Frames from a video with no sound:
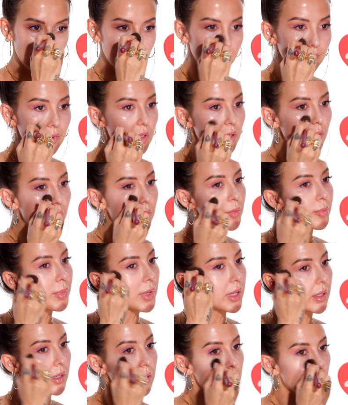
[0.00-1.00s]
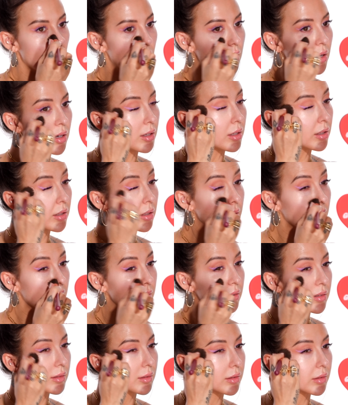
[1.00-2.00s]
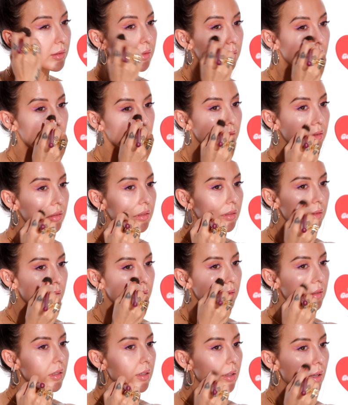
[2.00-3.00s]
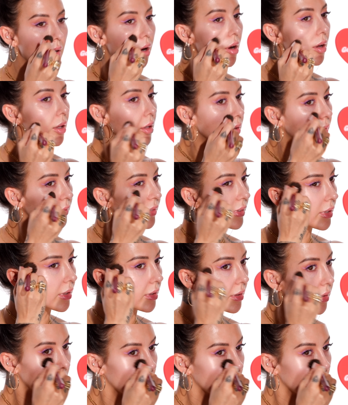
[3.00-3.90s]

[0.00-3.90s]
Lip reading: I'm just going to blend this all over.